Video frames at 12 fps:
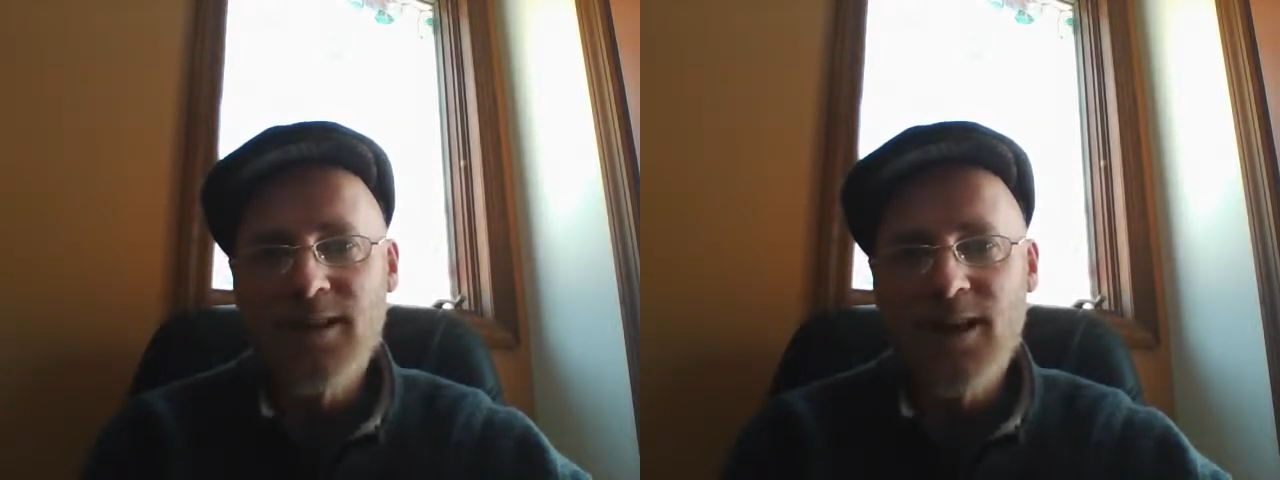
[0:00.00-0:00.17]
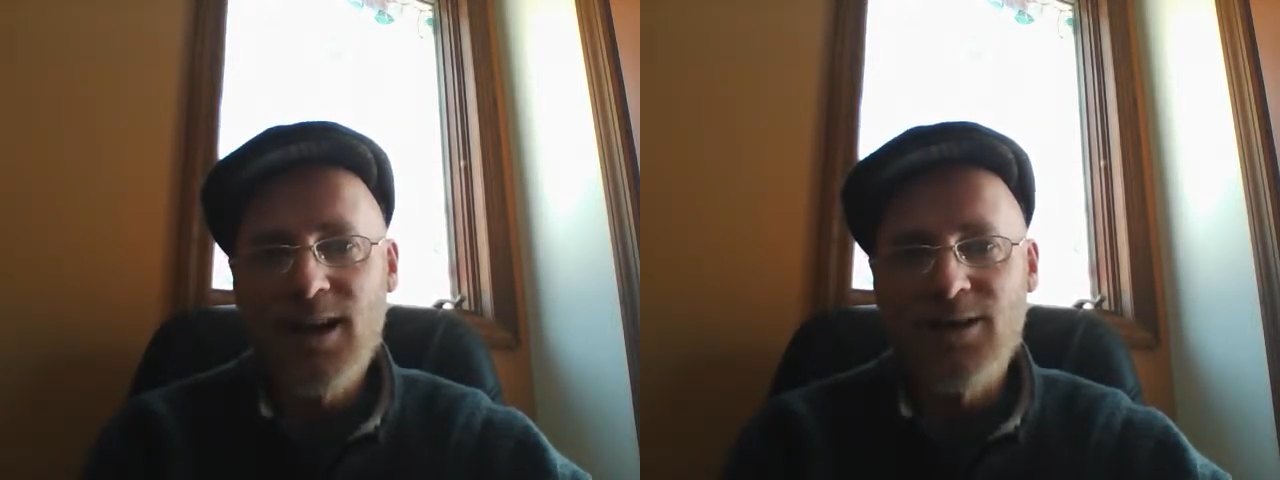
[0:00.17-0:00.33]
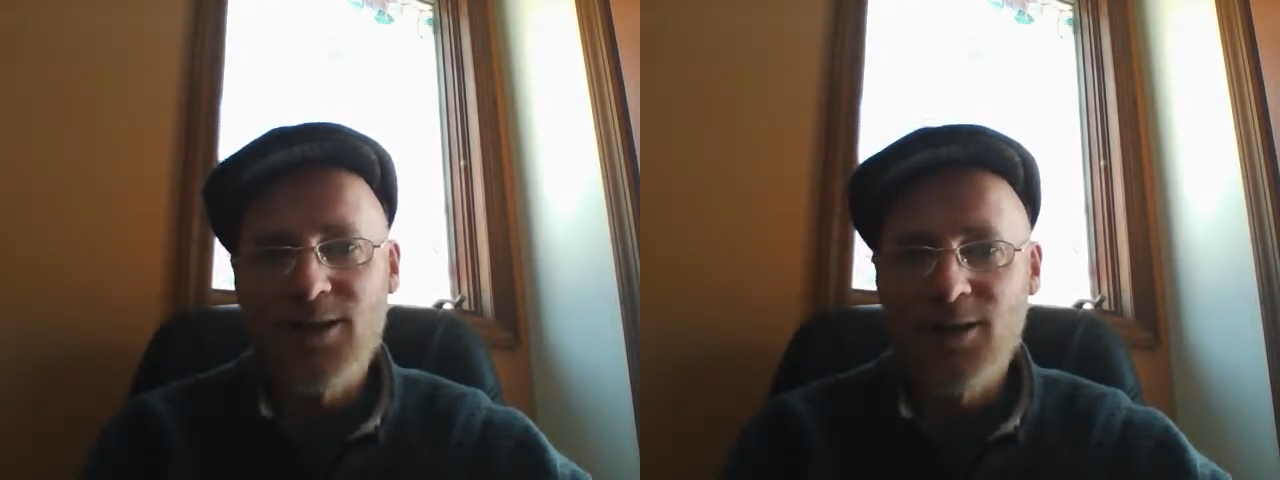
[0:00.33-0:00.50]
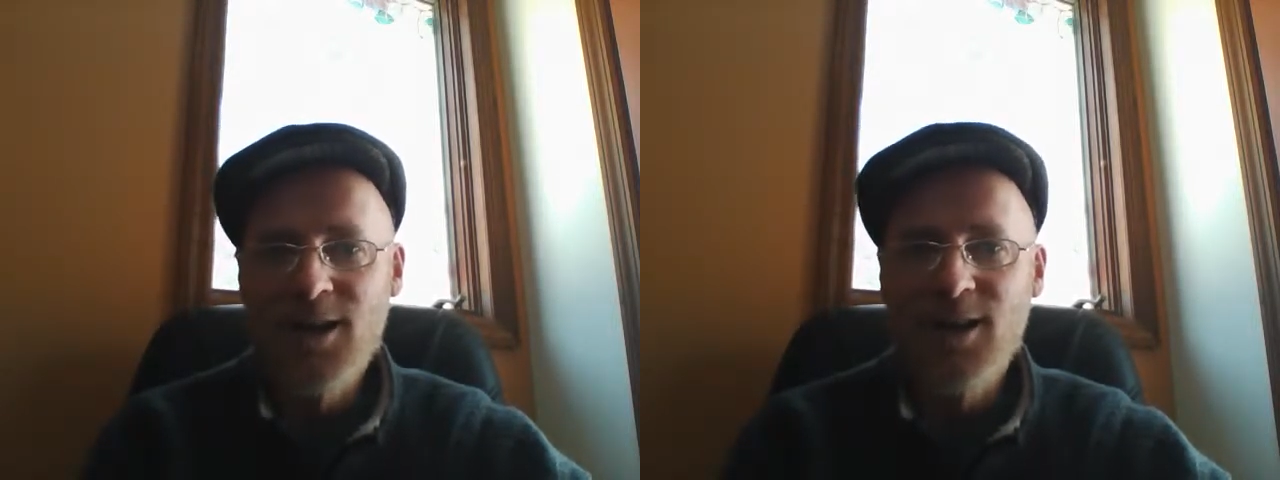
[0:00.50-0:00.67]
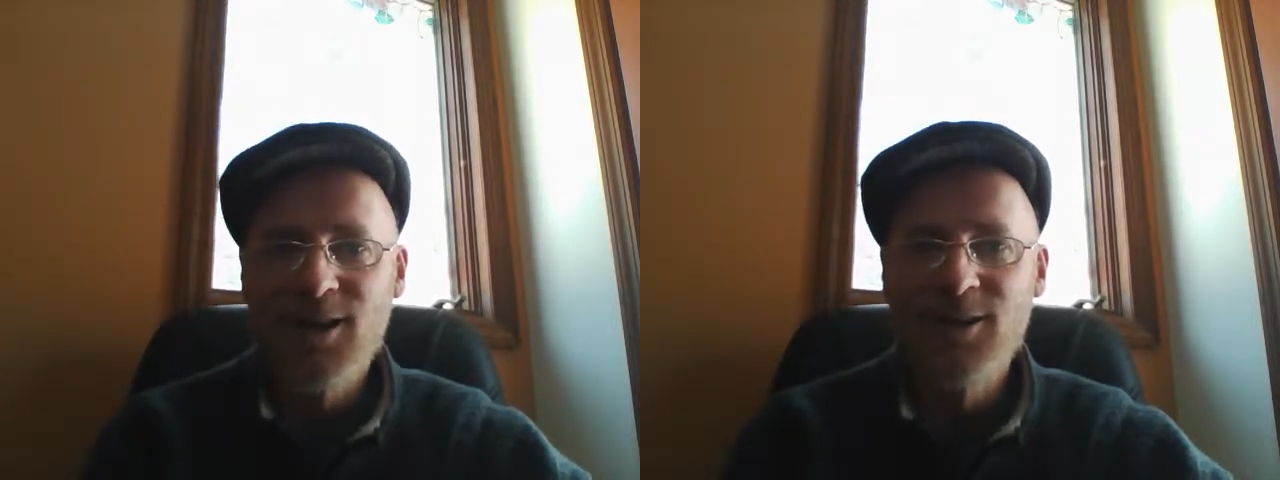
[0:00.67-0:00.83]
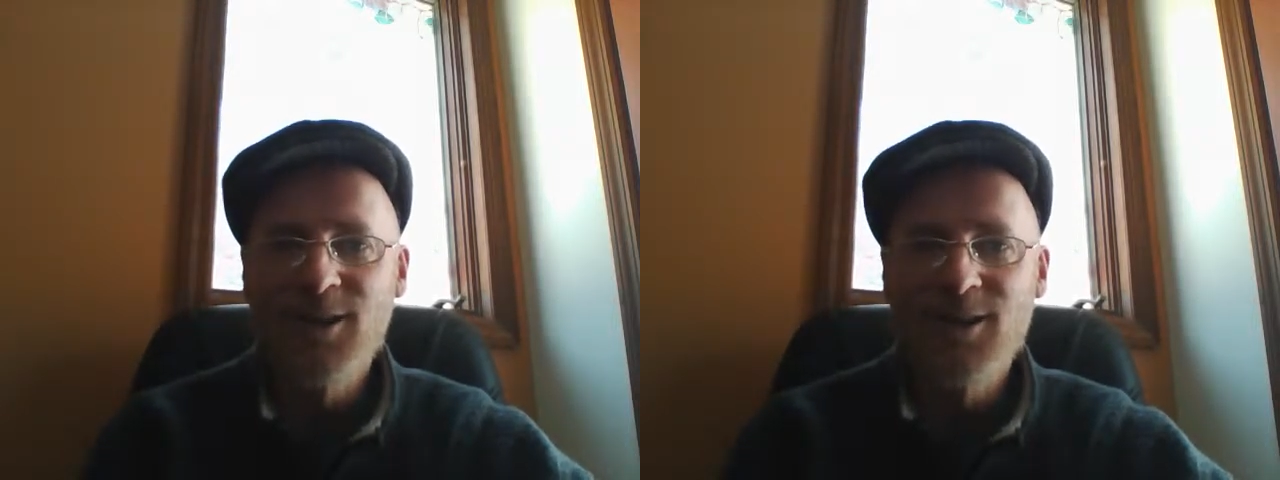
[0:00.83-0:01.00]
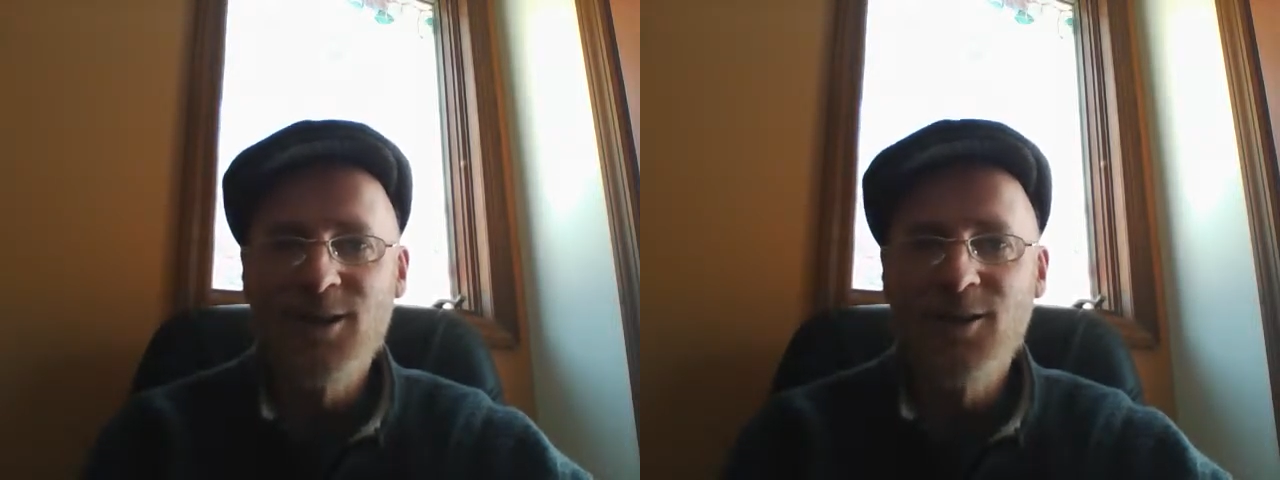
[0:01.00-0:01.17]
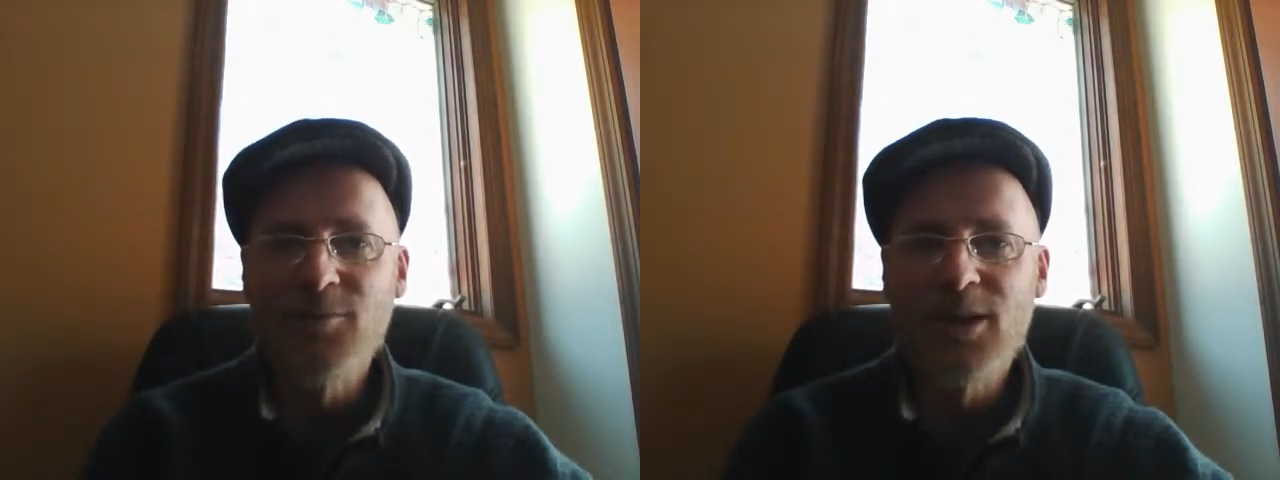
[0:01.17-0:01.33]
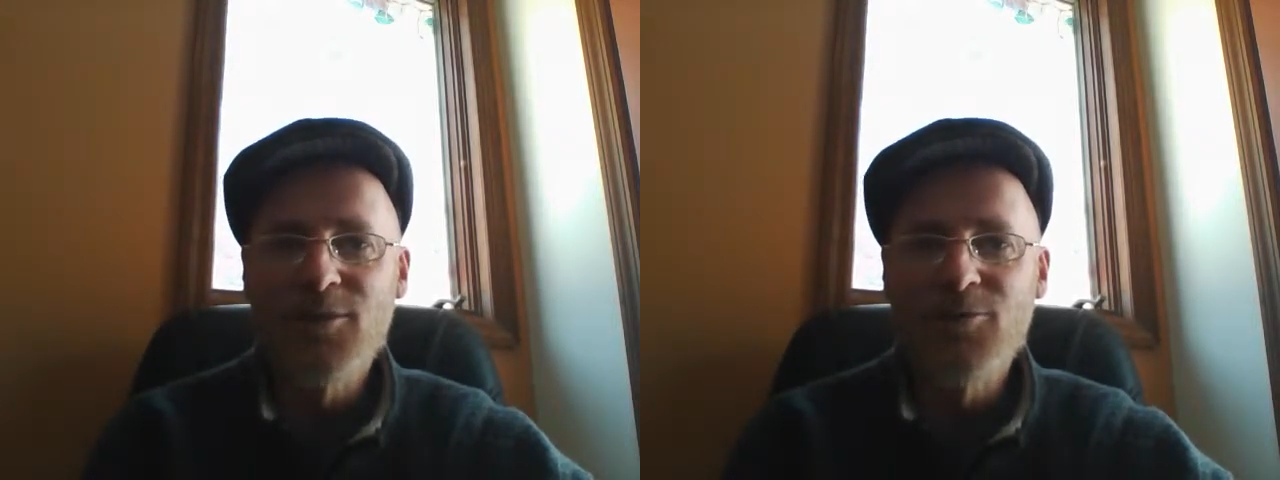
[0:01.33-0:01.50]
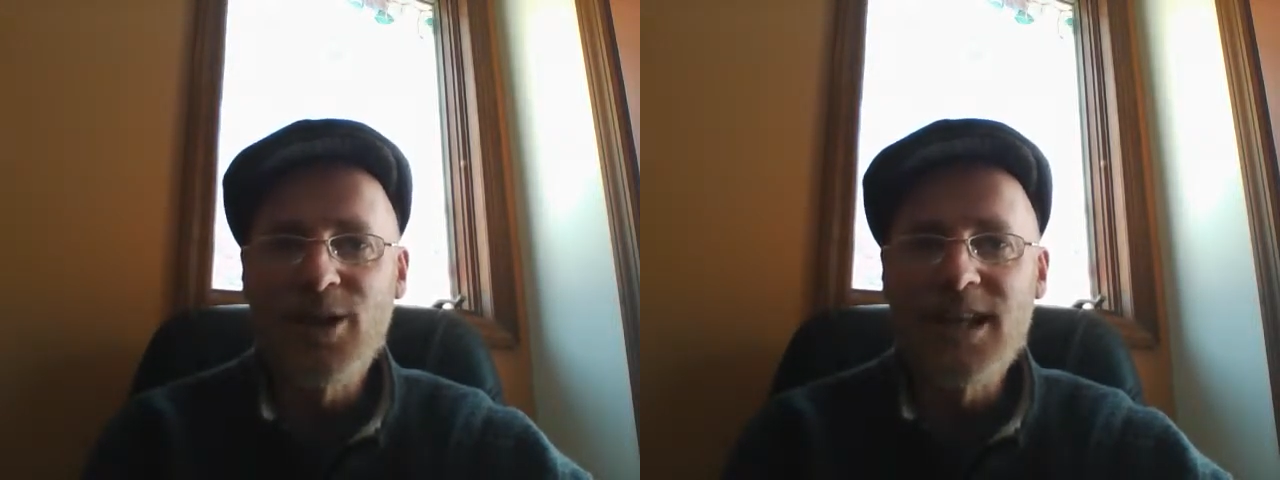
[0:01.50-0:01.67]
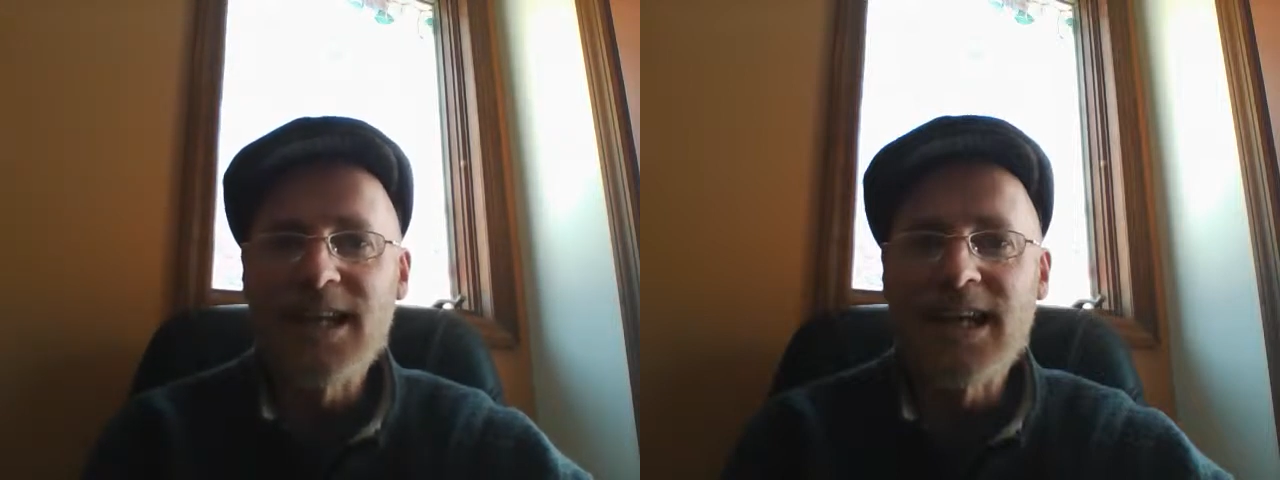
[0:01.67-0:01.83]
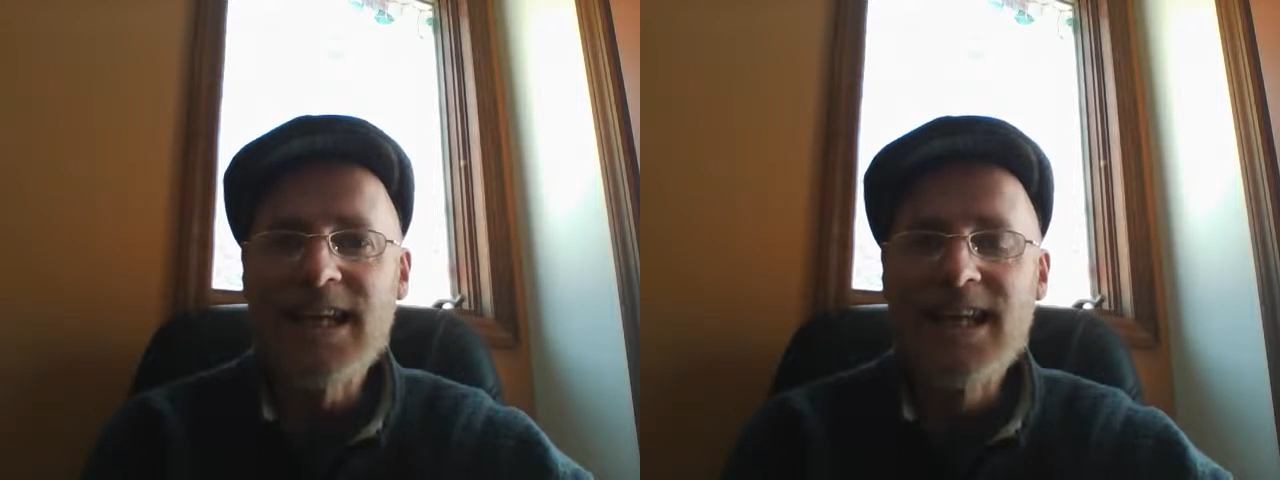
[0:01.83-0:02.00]
I did a little bit of
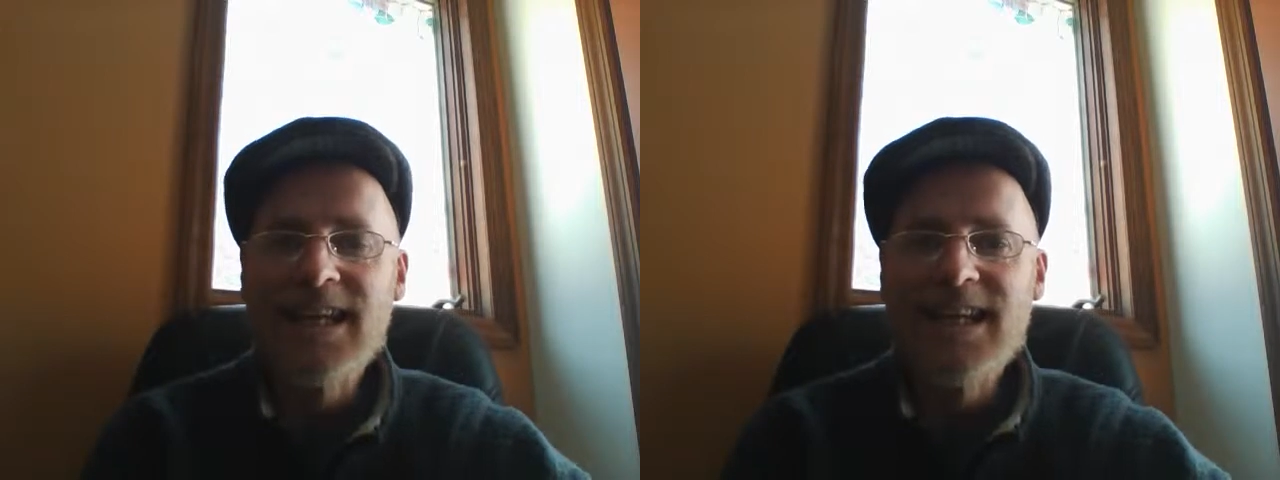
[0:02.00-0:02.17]
reading